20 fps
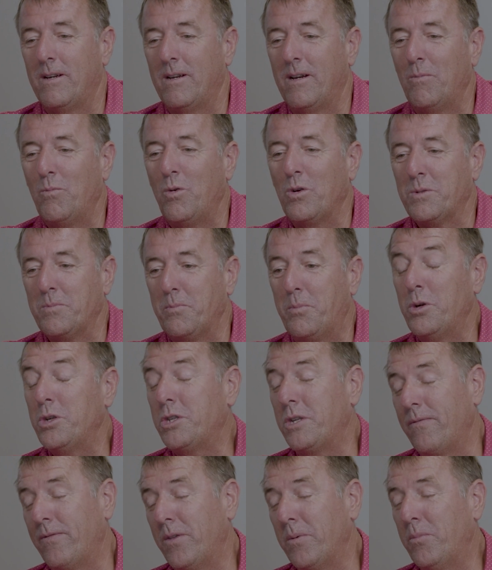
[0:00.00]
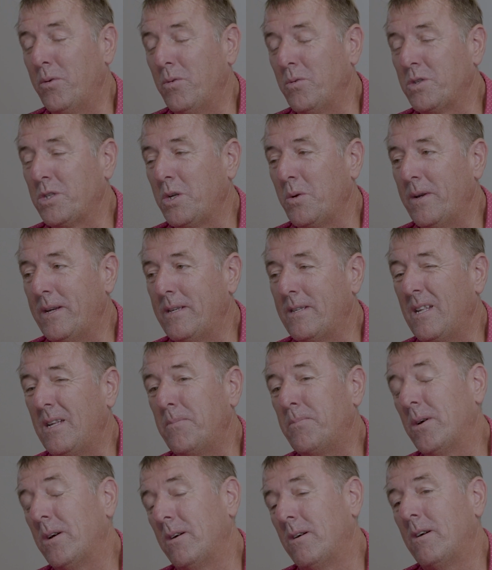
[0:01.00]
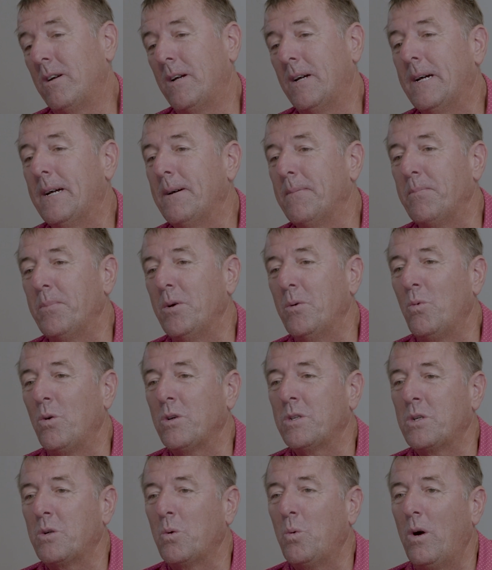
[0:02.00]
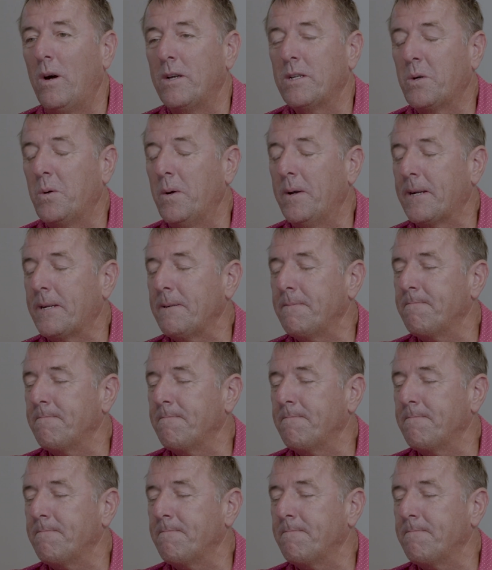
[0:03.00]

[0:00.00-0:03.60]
Wasn't pushed off the ball so easily, but wasn't quite as quick.